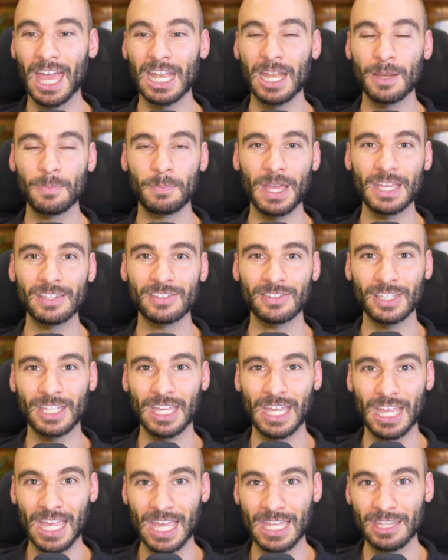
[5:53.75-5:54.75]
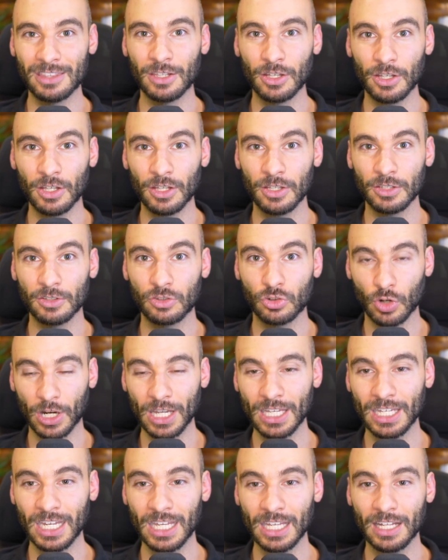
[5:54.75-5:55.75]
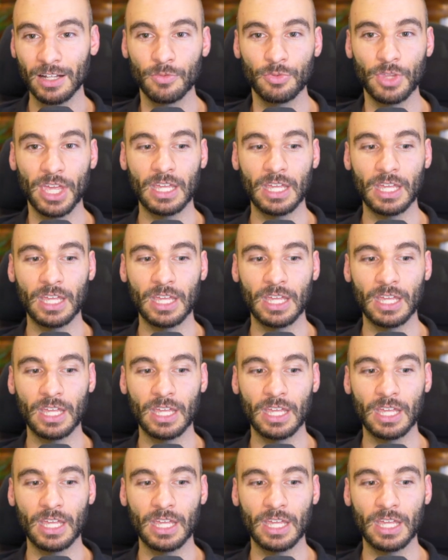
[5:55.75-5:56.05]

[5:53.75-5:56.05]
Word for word: And then basically in the training,